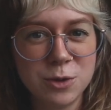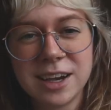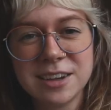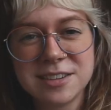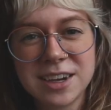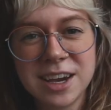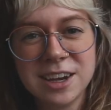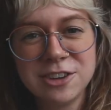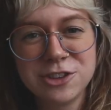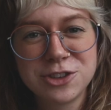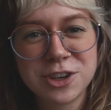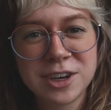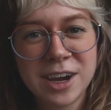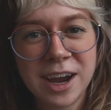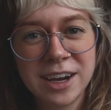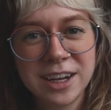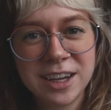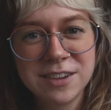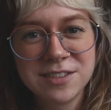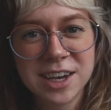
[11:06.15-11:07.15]
because again, just
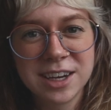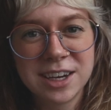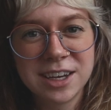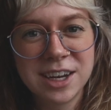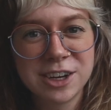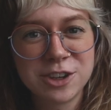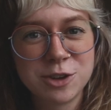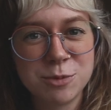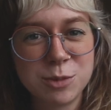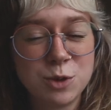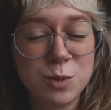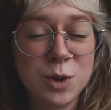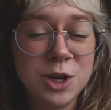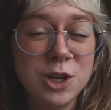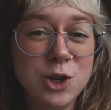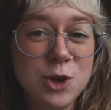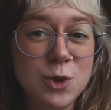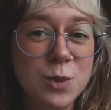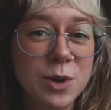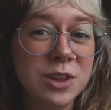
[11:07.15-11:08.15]
kind of gives that connection
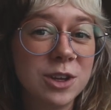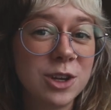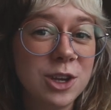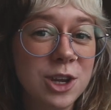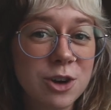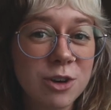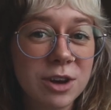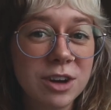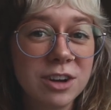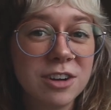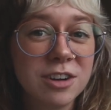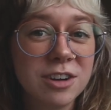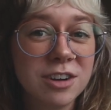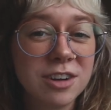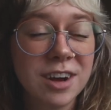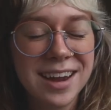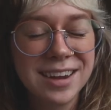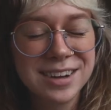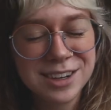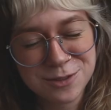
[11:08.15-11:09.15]
between you and the
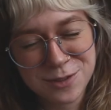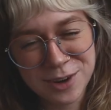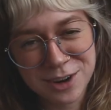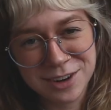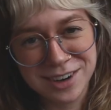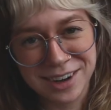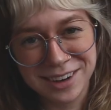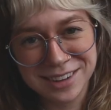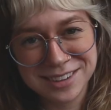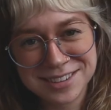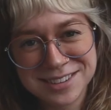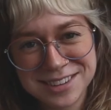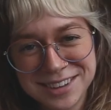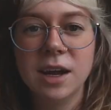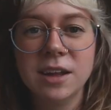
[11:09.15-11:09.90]
curator, and is very nice.